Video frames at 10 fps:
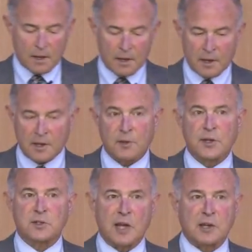Uh, he
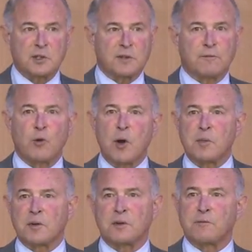thinks actually to
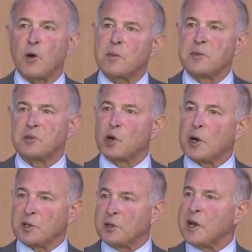form, a, to form a
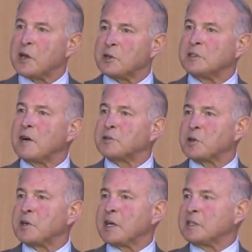majority at the national level is
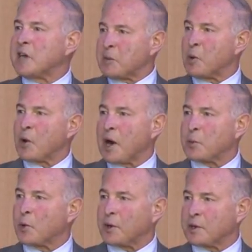going to take a lot more hard
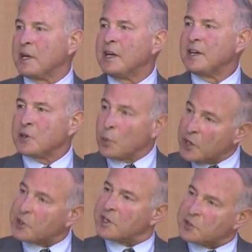work. To
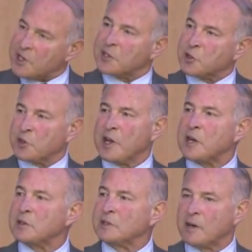reach a consensus at the
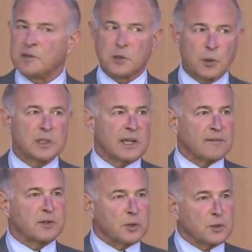national level, you really
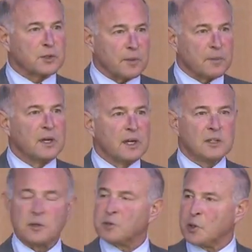have to do some,
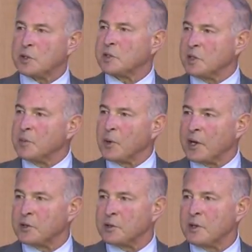some serious
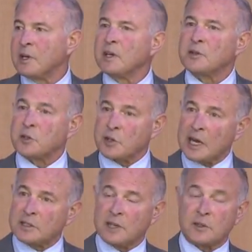deliberation. The
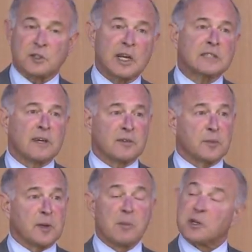state, at the state level, it would
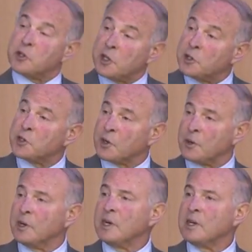be much
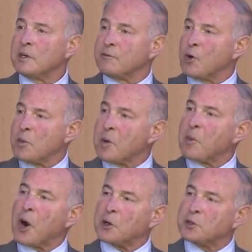easier to form a
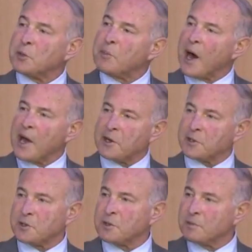partial,
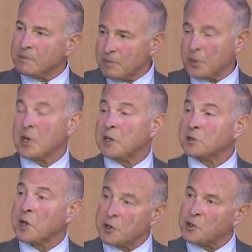biased,
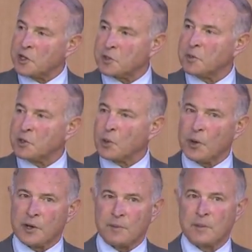potentially unjust
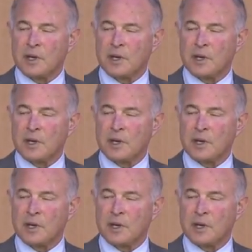majority.